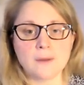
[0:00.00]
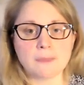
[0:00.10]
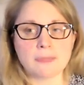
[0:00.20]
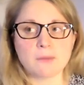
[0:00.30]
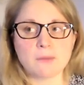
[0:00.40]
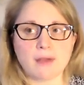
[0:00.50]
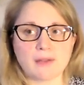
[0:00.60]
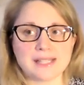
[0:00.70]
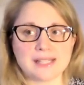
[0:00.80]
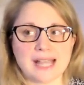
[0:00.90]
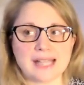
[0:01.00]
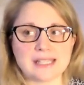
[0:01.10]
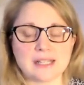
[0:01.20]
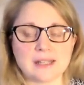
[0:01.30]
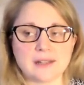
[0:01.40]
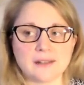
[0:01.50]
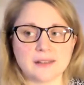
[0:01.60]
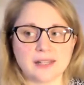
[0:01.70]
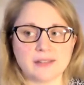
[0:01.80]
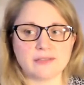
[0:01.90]
where I was sat at
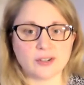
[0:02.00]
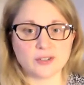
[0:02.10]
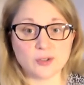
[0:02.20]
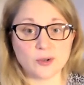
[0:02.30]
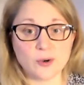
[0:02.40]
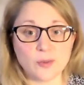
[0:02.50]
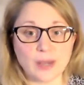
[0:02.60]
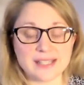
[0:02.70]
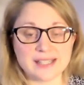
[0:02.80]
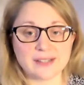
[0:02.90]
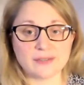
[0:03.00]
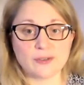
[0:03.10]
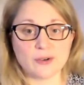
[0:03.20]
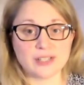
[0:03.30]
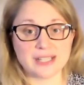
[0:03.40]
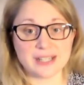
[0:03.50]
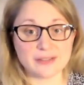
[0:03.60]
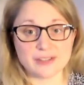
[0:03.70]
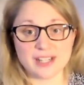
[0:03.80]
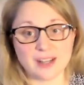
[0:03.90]
the front door waiting for a
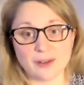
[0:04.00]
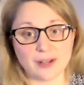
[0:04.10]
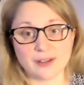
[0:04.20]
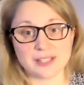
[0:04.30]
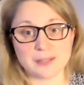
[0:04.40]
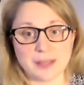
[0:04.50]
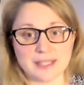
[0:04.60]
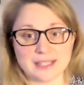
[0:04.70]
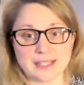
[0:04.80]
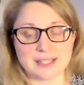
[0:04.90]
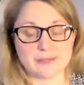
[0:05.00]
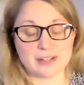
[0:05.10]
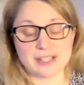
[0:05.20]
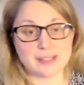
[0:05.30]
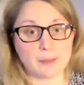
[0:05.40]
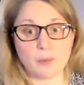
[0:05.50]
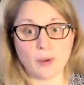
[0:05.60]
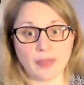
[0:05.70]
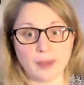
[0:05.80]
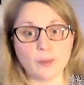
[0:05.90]
delivery, knowing I was expecting a delivery at some
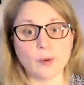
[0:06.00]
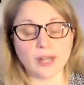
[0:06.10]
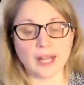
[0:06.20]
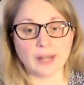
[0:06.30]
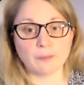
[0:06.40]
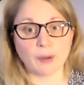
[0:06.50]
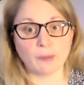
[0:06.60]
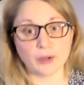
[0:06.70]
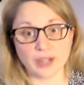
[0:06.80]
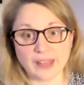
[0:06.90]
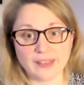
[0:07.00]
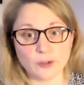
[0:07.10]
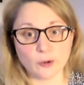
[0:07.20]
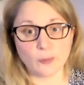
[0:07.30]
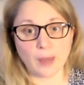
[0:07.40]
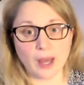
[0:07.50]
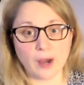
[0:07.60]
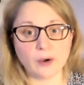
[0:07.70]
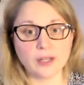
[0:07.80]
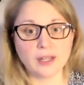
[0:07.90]
point that morning, but wouldn't hear the
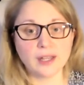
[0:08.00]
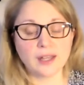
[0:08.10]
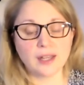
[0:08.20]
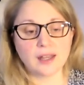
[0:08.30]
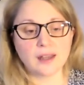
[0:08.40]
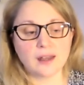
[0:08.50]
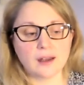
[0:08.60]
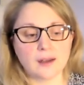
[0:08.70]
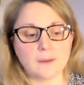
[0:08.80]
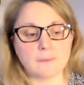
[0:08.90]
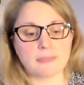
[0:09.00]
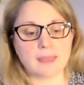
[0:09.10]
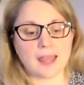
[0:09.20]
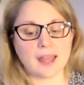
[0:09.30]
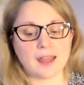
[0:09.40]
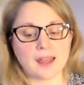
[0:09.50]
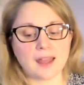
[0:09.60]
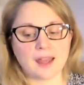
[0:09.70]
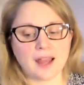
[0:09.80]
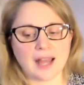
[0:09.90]
doorbell. And
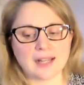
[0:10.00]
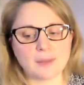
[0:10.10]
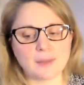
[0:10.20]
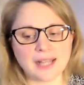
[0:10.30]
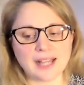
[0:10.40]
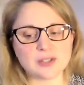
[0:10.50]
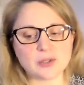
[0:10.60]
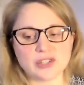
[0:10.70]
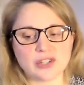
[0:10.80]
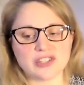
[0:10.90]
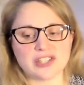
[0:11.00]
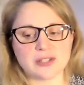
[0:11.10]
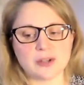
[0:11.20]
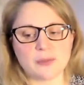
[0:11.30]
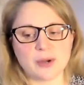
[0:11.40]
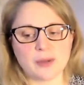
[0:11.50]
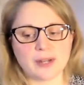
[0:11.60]
at my next audiology appointment, I